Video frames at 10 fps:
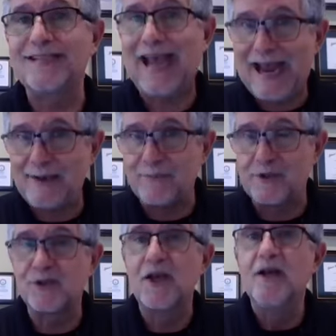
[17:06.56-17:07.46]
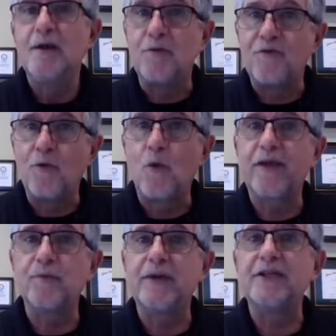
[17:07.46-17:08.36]
happens before
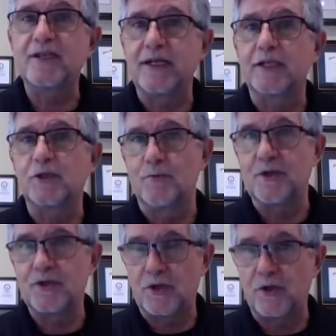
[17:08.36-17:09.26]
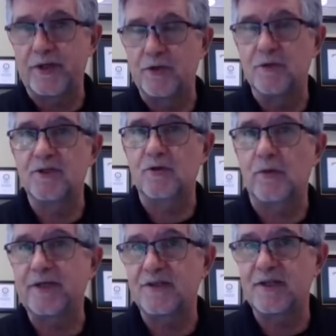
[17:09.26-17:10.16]
they reach skeletal maturity, which is
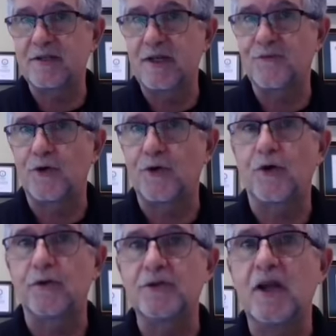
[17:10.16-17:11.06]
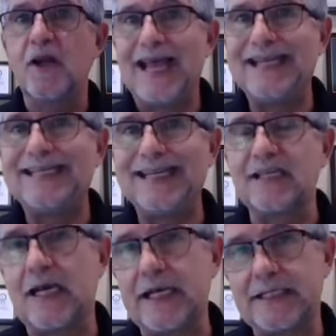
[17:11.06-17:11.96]
around 16 for girls, 18
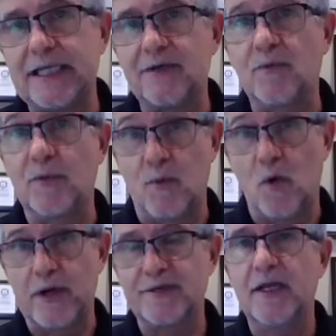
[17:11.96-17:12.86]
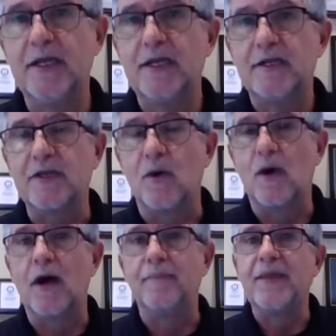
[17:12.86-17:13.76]
to 19 with boys.
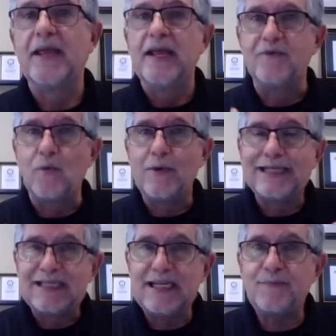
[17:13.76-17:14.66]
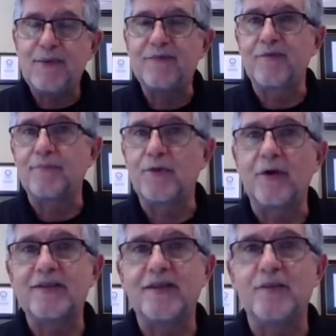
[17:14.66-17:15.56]
So if we can keep that from
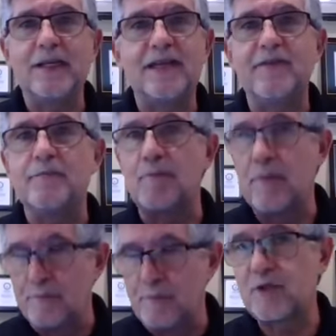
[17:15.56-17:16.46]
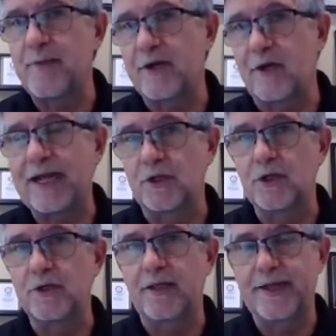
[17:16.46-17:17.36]
progressing, we give them a much better
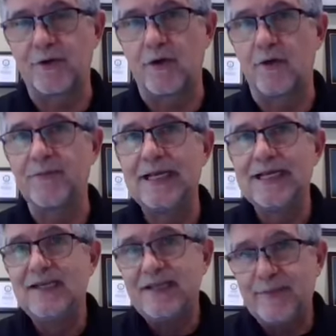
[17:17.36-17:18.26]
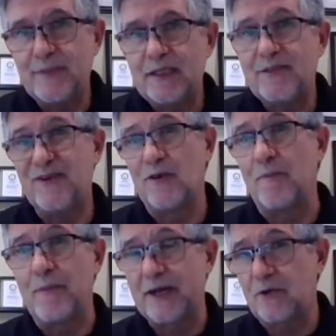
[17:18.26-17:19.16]
outlook later on. Typically, if you go the
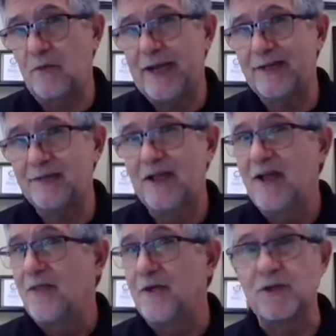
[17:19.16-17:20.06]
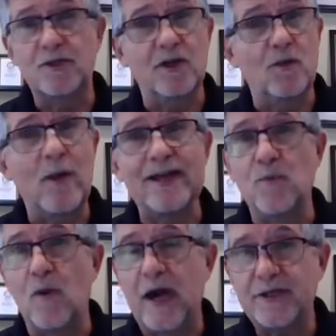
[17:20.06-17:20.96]
medical route, they're just going to wait
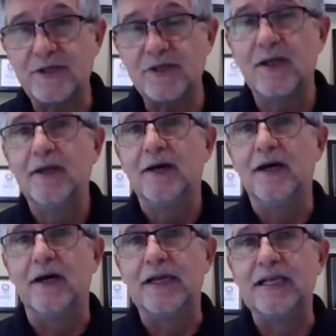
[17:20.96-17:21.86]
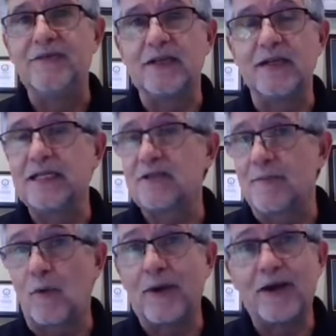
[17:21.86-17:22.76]
and watch. If it gets
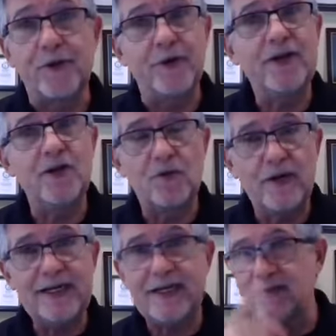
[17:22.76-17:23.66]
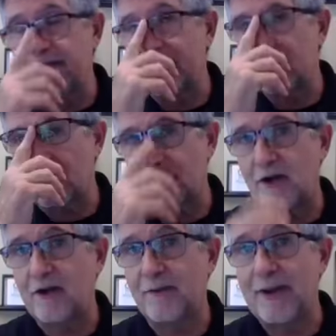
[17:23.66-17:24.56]
up around 30 degrees, then they start
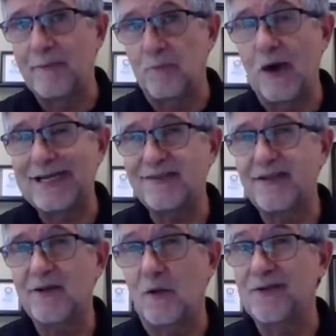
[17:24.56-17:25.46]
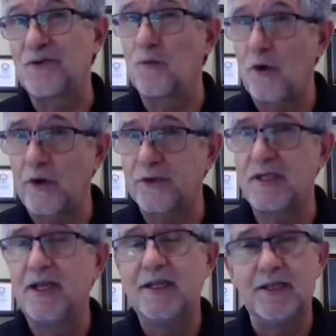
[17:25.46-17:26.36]
talking about bracing or even worse,
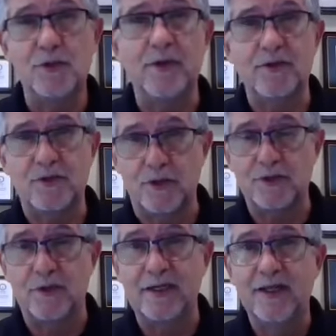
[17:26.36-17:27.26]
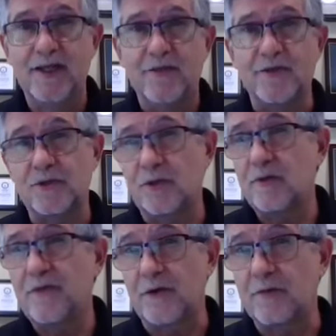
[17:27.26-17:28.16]
doing surgery. The
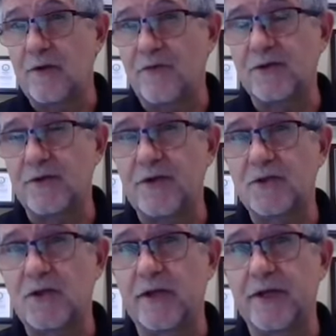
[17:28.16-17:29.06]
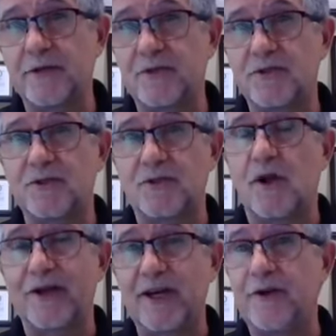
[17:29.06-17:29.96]
surgery for severe scoliosis is
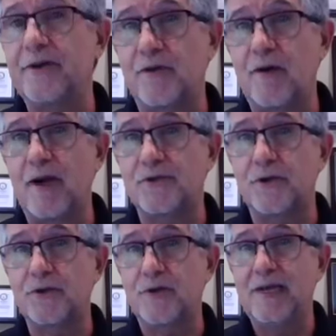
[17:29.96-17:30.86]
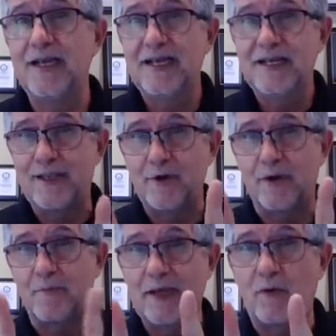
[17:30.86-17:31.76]
called Harrington rod surgery. They put
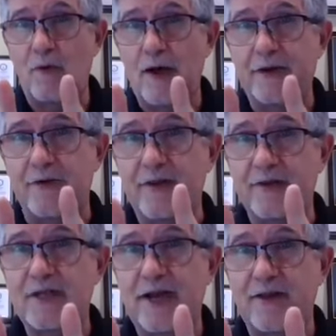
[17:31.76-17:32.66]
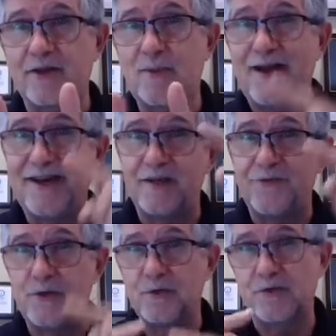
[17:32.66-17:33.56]
a metal rod on either side of the spine and
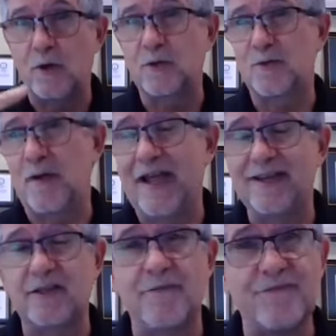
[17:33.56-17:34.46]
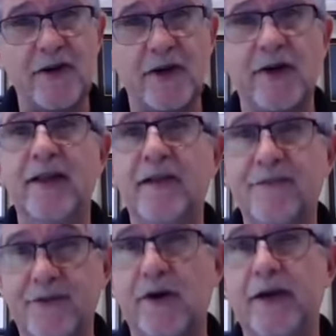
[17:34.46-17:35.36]
fuse the whole spine. It's a very,
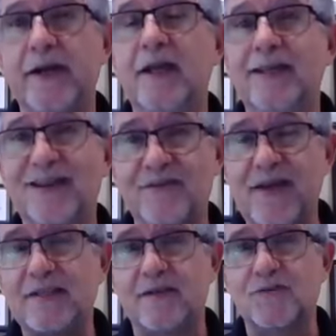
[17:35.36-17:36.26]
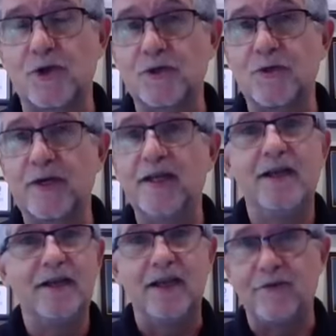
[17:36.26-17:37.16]
very invasive surgery.
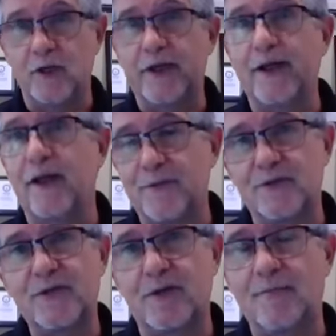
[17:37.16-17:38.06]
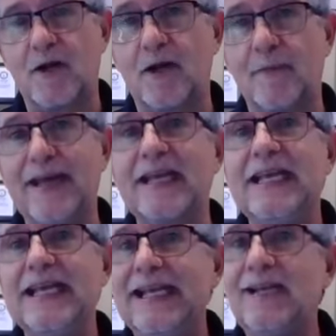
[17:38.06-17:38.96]
If you look it up, you'll see what I'm talking about.
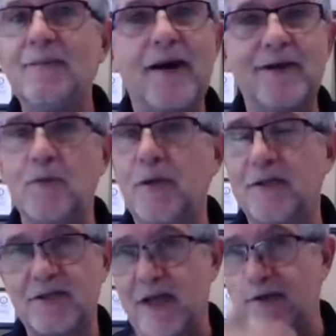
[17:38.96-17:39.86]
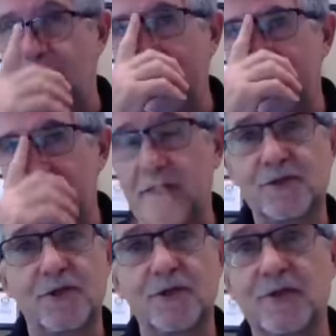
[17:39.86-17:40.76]
Anybody we can save from that particular
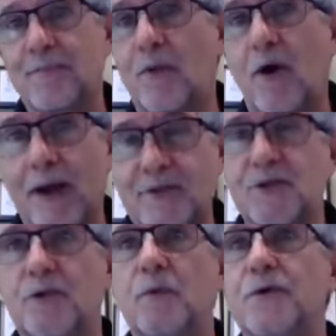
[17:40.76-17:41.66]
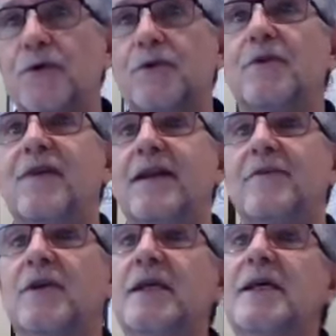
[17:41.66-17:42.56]
surgery, I promise you we're doing you a
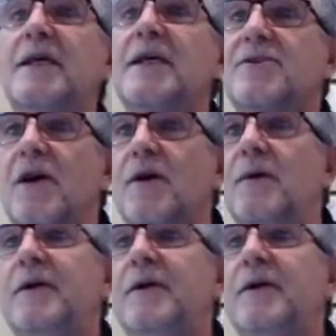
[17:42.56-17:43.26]
favor. So